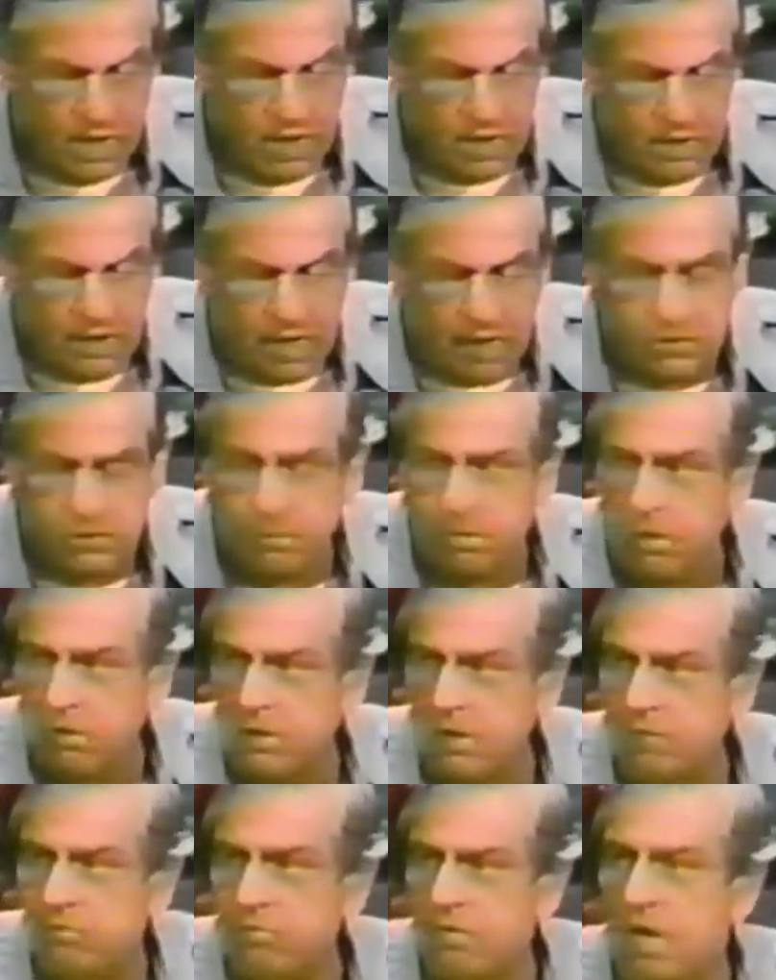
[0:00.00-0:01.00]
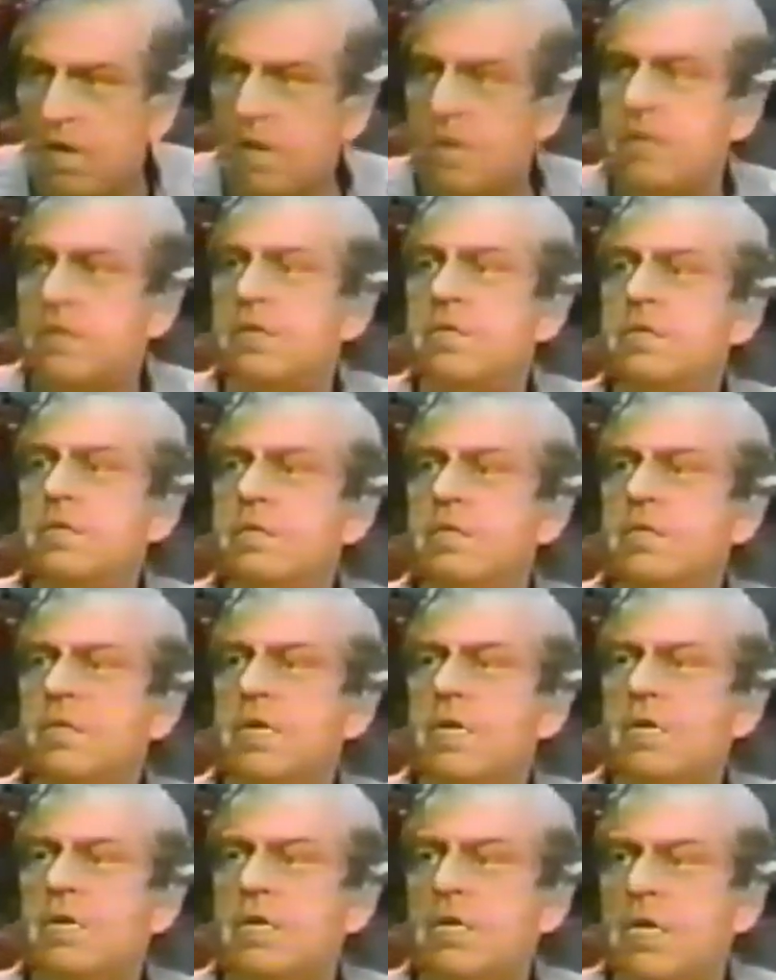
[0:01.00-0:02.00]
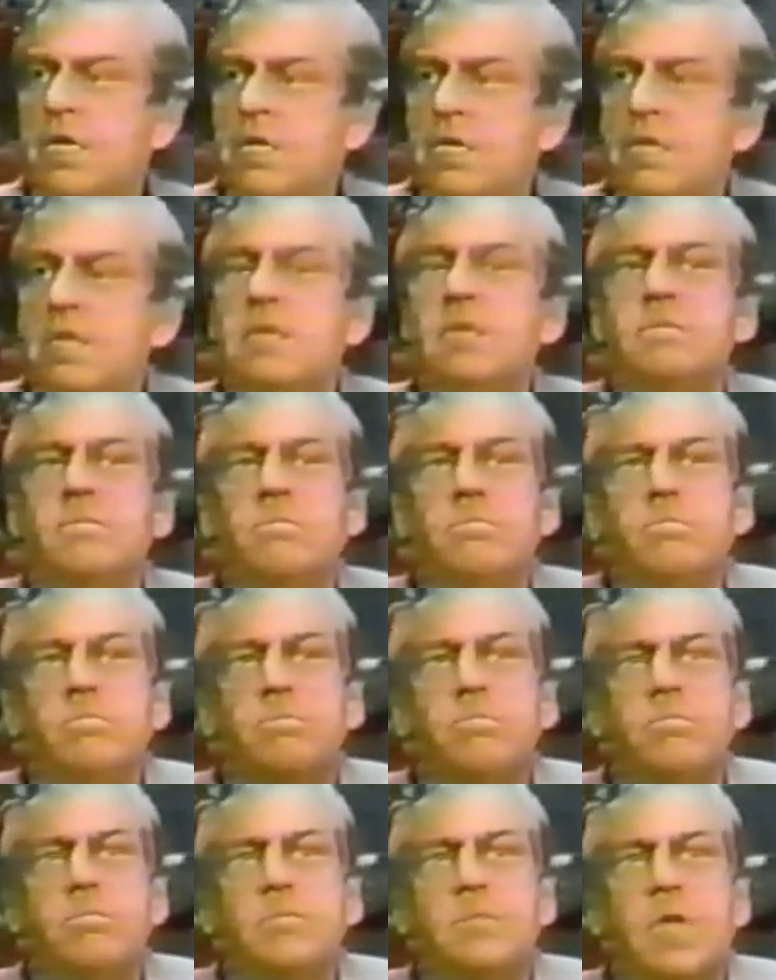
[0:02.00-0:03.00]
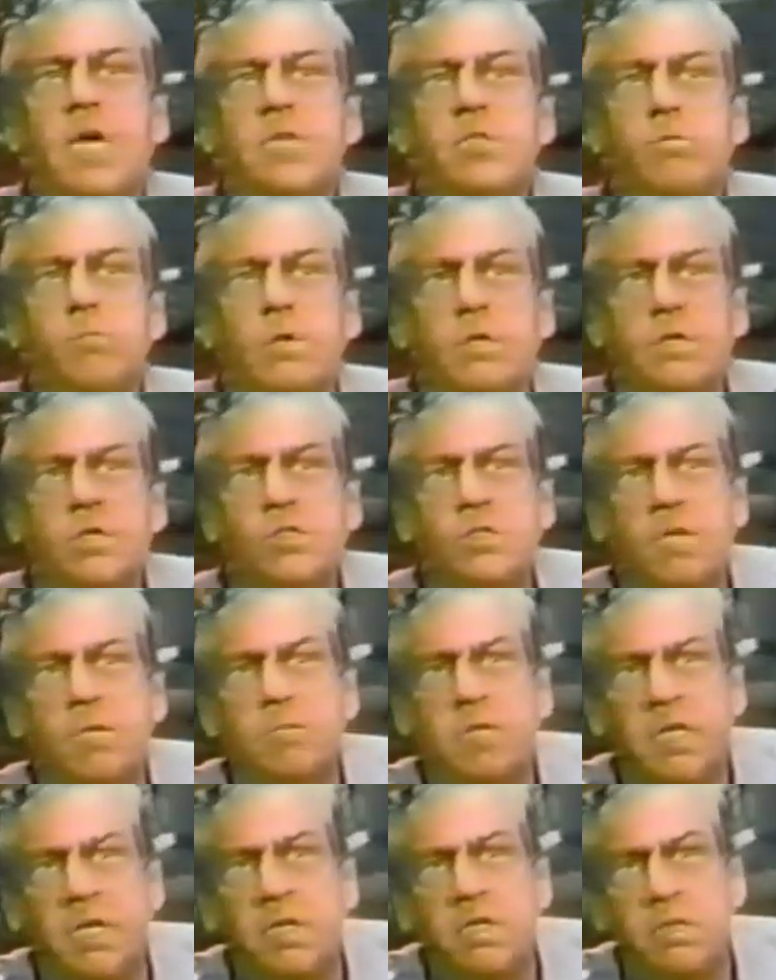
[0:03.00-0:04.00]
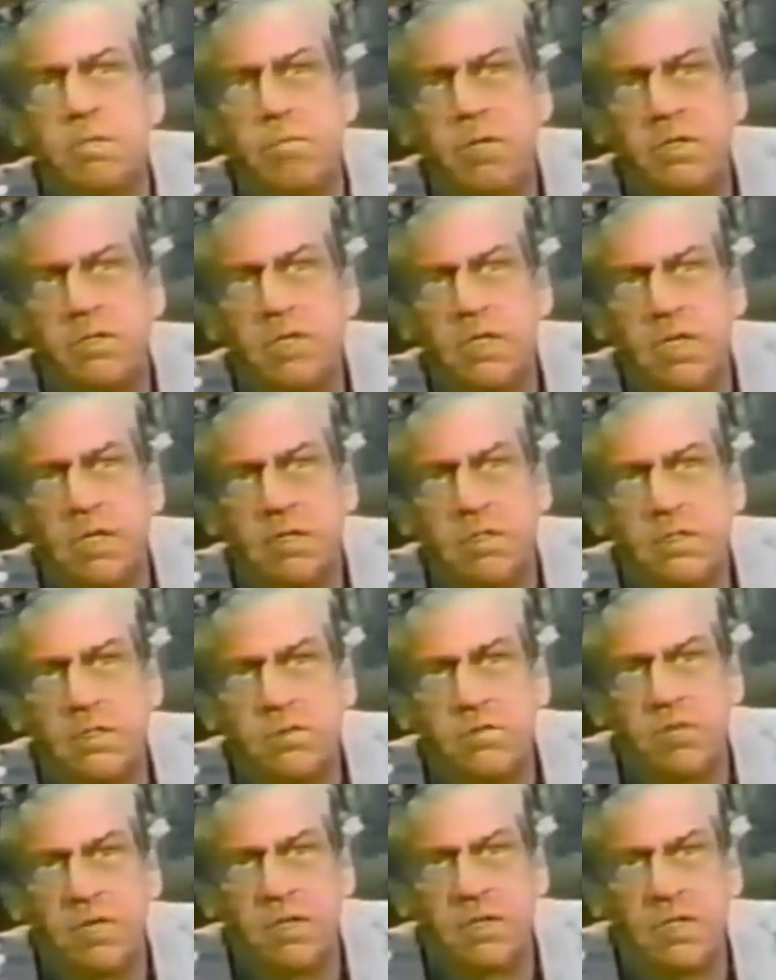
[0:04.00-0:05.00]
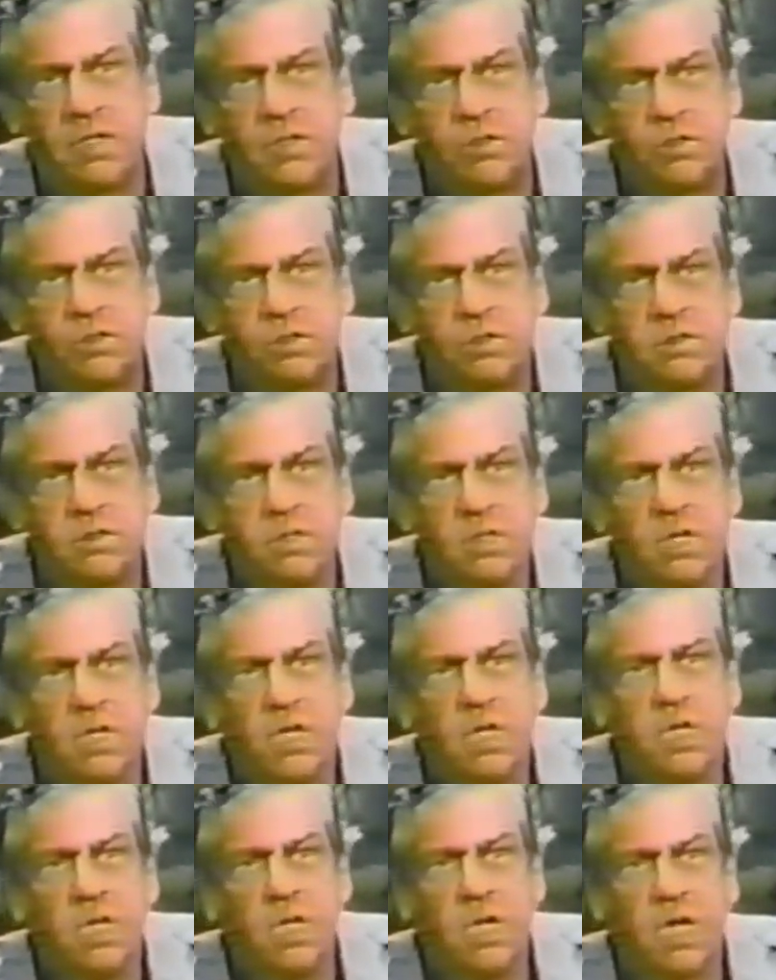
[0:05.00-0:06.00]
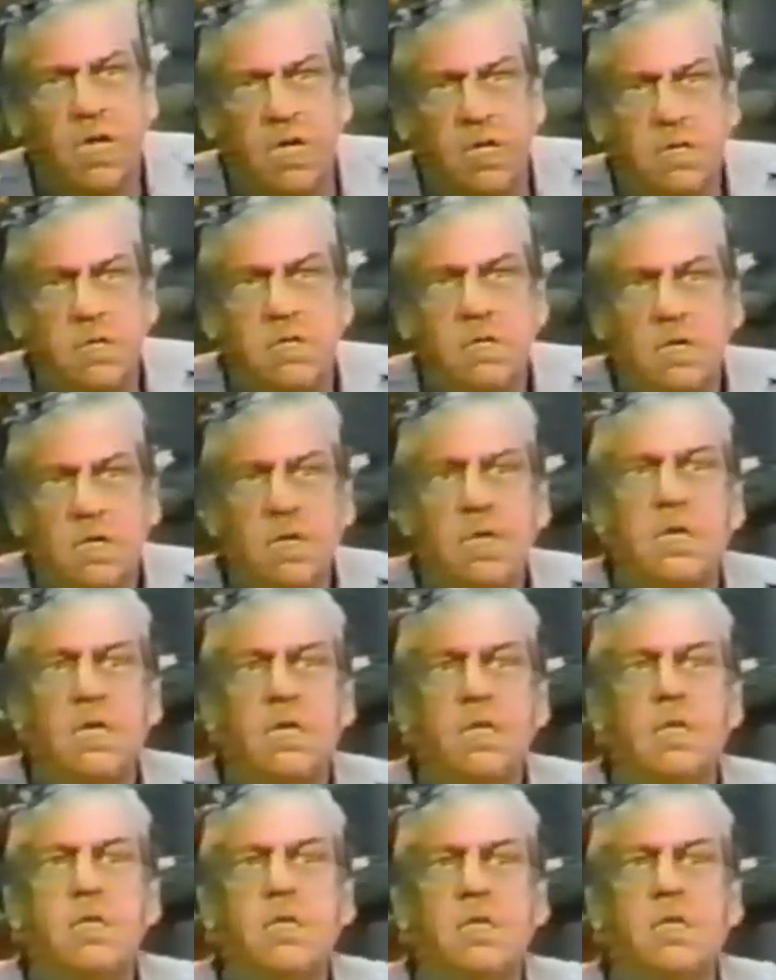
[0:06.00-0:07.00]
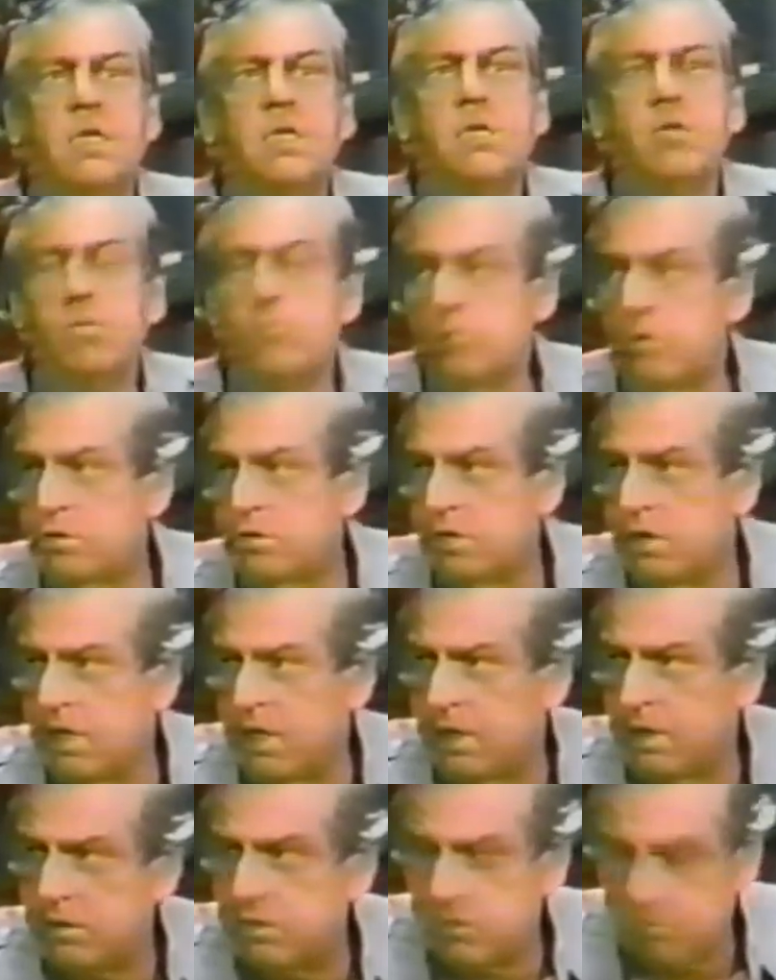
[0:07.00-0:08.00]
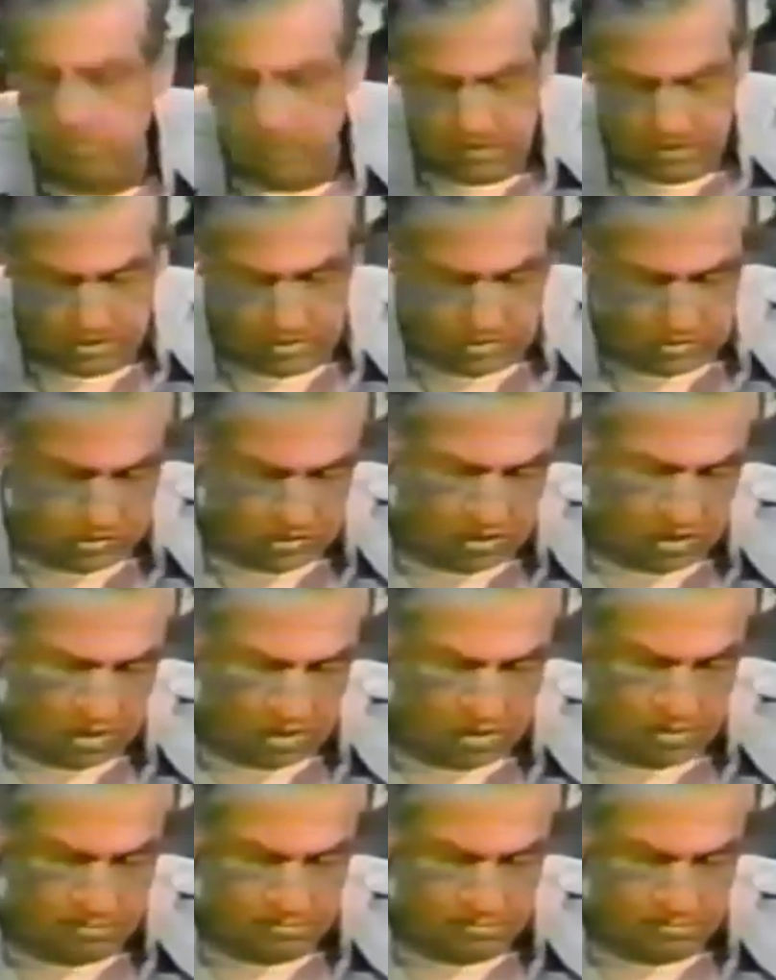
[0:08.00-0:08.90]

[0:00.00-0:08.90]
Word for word: Now, I spoke in Florida, and a lady I spoke at some length about the Heritage Foundation and the numerous links which its uh,